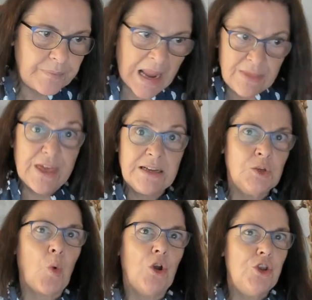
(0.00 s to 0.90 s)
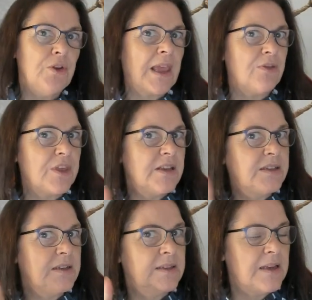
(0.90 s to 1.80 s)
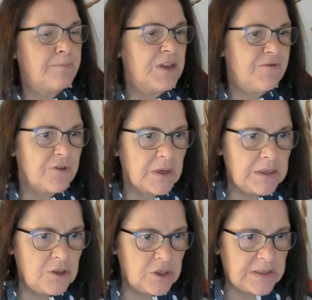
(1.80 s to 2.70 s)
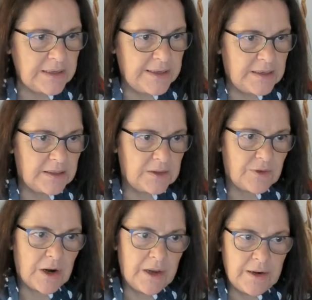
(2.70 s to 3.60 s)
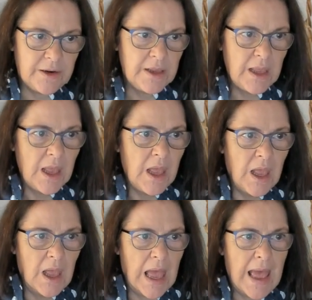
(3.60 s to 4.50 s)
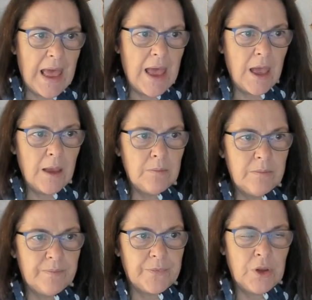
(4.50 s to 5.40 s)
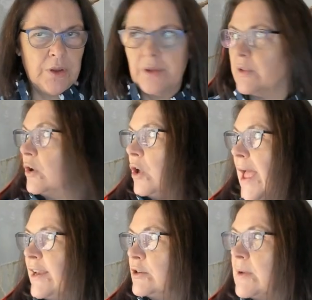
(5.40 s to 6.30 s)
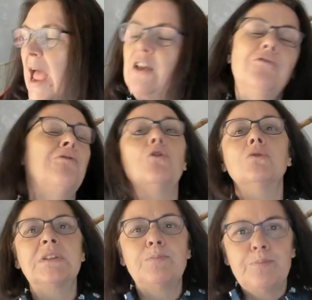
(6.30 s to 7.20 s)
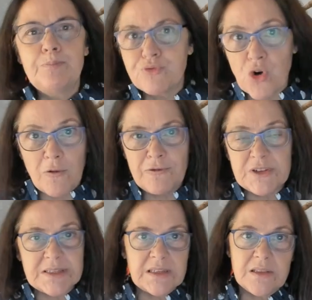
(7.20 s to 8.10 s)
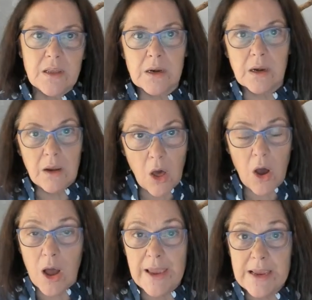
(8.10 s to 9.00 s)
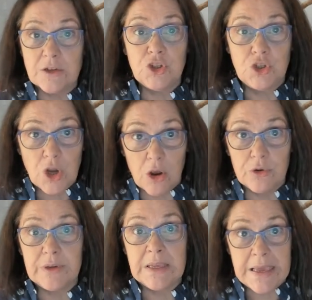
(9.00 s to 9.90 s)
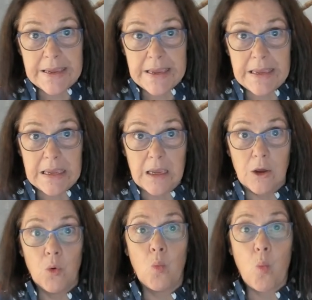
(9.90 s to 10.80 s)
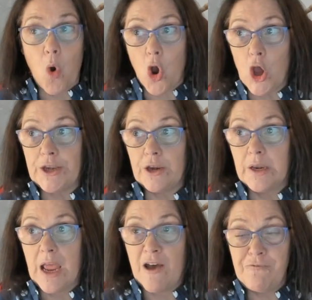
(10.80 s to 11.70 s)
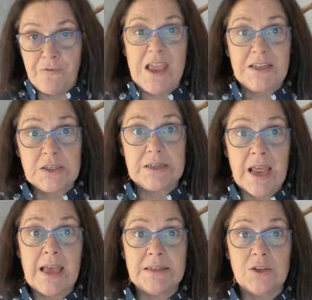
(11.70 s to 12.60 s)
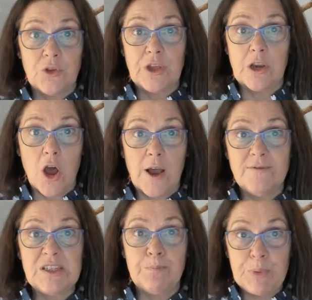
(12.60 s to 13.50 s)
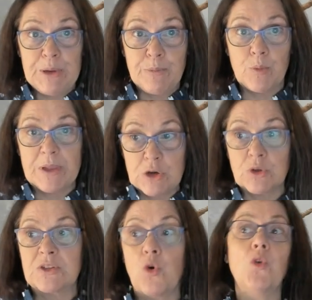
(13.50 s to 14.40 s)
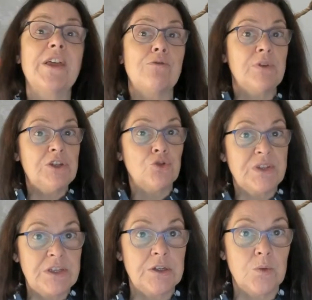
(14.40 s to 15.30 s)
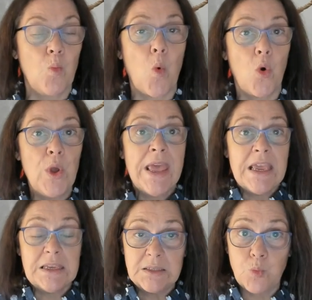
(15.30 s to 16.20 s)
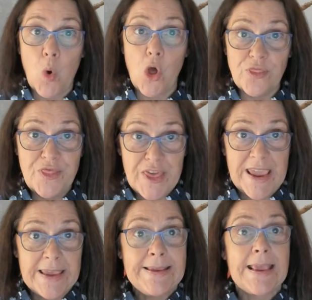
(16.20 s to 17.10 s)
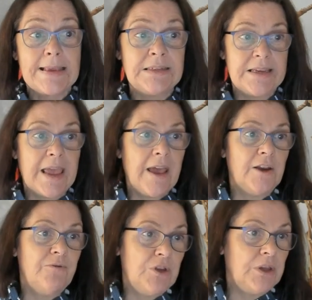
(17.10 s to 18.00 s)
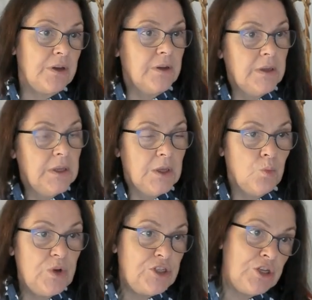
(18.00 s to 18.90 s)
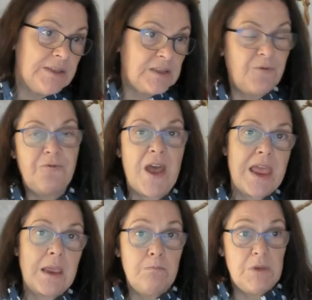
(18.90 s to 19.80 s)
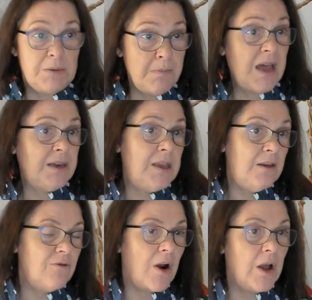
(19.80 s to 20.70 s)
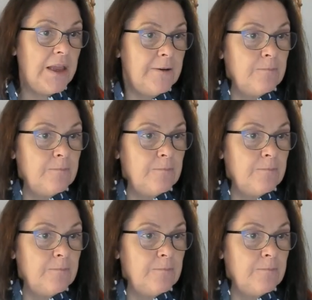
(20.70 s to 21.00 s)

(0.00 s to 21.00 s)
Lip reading: And that's why you get these deceptive religious leaders, right? And false prophets that lie and don't care what effect it has on the lives of people, because all they're interested in is what they're getting out of it, which is fame and money, right?